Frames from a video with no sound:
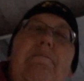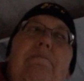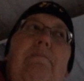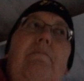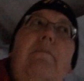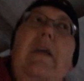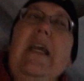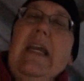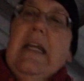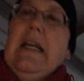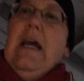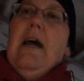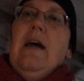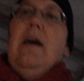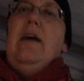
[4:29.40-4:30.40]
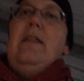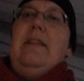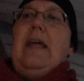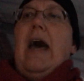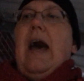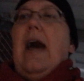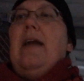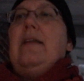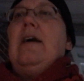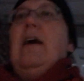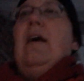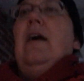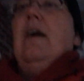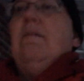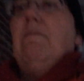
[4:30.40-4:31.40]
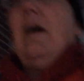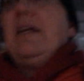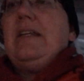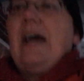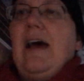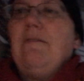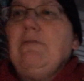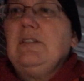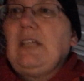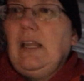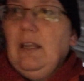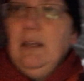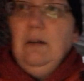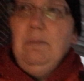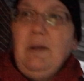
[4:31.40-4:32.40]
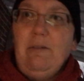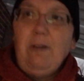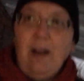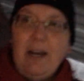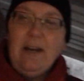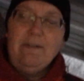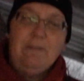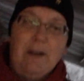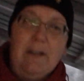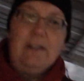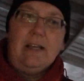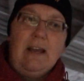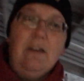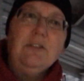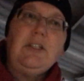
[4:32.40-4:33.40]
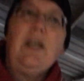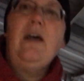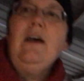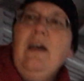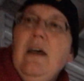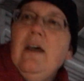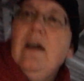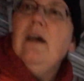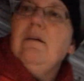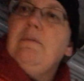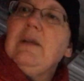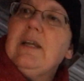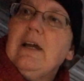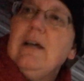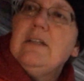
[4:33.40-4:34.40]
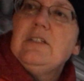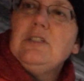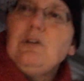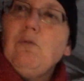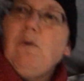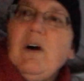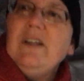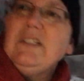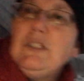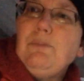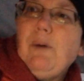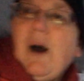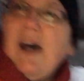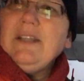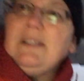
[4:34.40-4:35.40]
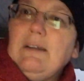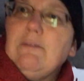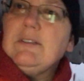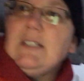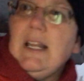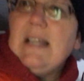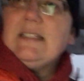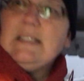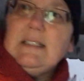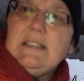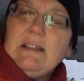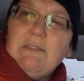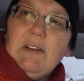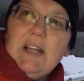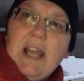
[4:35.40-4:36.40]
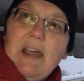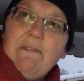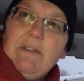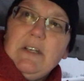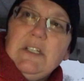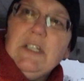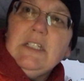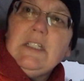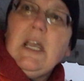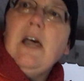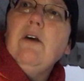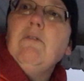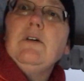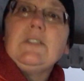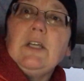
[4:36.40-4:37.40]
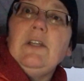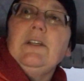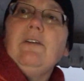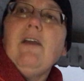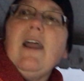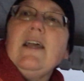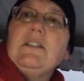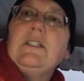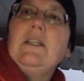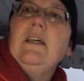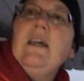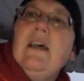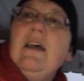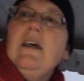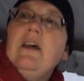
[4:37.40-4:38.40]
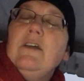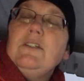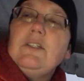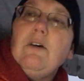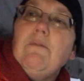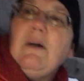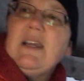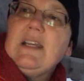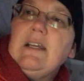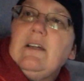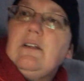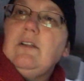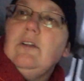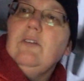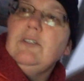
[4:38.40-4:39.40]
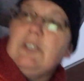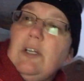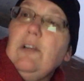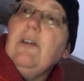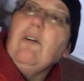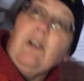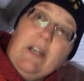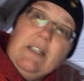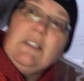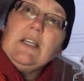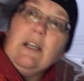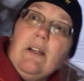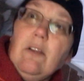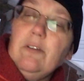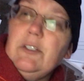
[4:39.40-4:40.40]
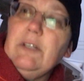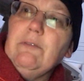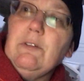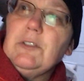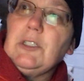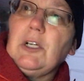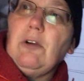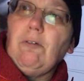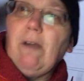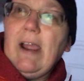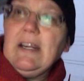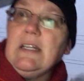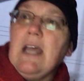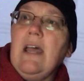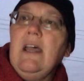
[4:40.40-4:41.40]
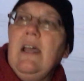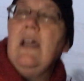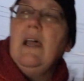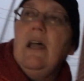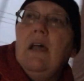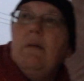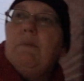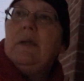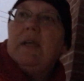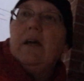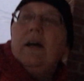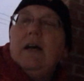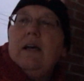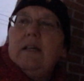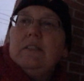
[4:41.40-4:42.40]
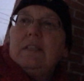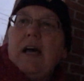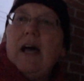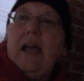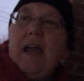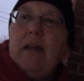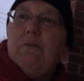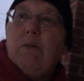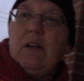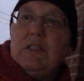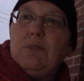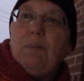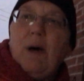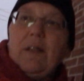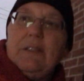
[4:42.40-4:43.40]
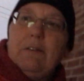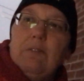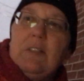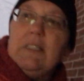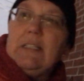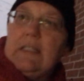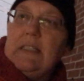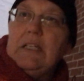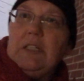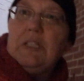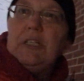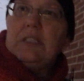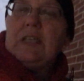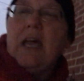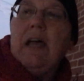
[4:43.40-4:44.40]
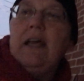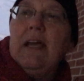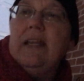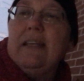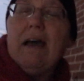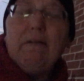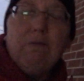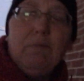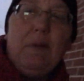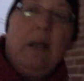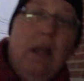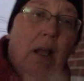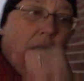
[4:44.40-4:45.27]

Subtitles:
mean that my dad was a little bit right, if nothing else, because the one spot that was less than 7.5 inches was on the grass. So my conclusion, or his conclusion, was correct, because I had one spot that was 6 inches, and that would be,